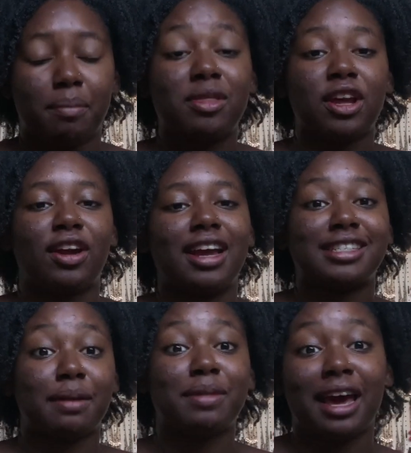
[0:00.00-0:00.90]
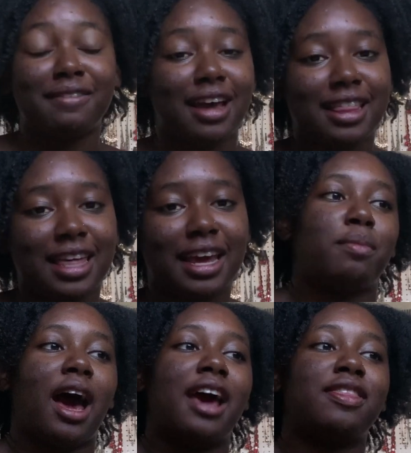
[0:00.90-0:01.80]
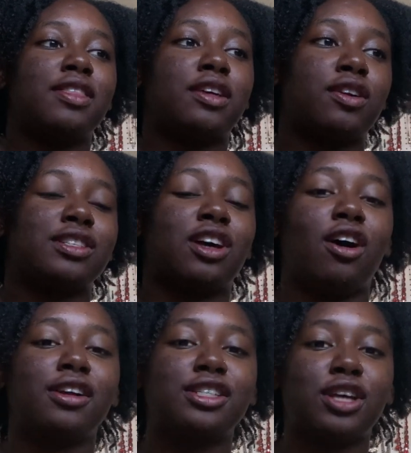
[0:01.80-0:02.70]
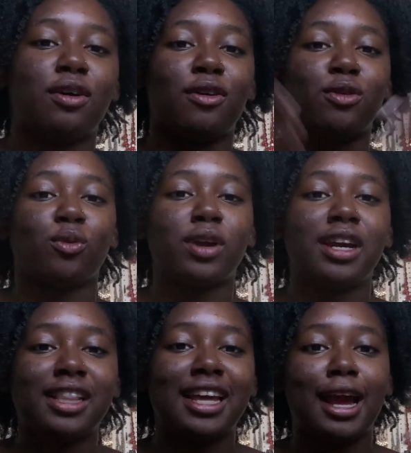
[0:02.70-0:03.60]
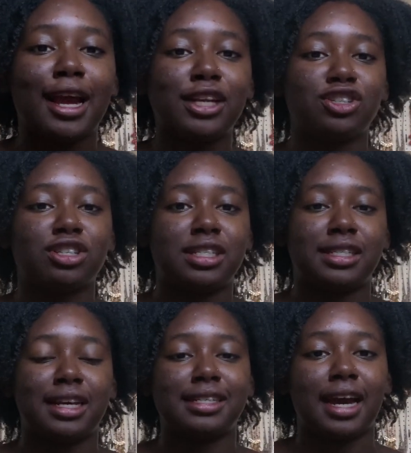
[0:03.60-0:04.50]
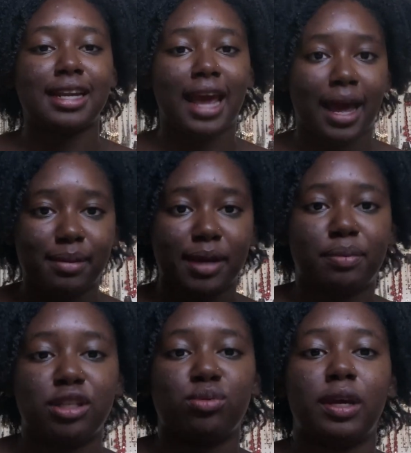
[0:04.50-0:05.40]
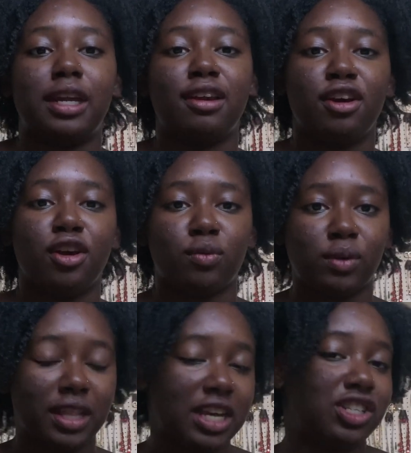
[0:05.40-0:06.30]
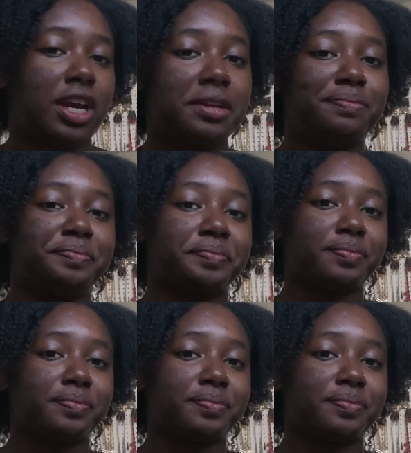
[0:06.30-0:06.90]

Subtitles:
I mean, they create something out of nothing. But I think that there's also a really interesting dynamic between religion,